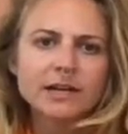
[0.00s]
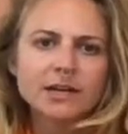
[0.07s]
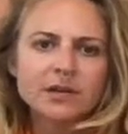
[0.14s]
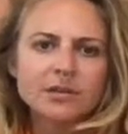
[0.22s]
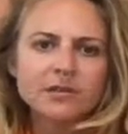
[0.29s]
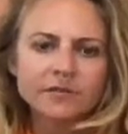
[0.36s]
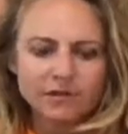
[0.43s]

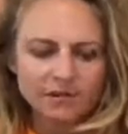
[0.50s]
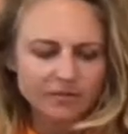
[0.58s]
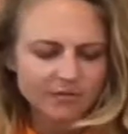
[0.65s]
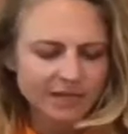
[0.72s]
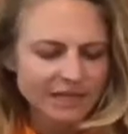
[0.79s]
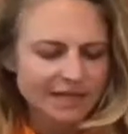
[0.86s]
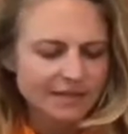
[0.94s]
good for
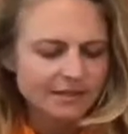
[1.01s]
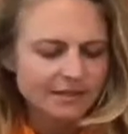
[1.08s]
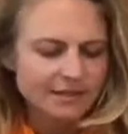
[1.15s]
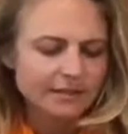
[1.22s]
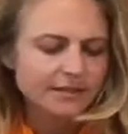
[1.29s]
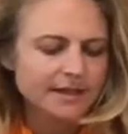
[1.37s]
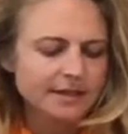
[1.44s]

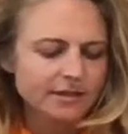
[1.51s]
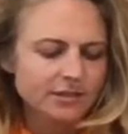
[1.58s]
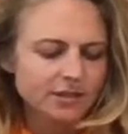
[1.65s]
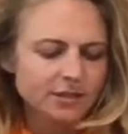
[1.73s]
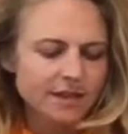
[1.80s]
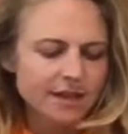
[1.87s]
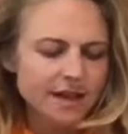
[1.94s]
releasing
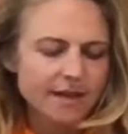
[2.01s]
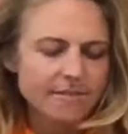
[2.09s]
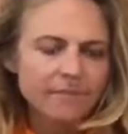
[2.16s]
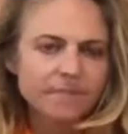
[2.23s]
tension there.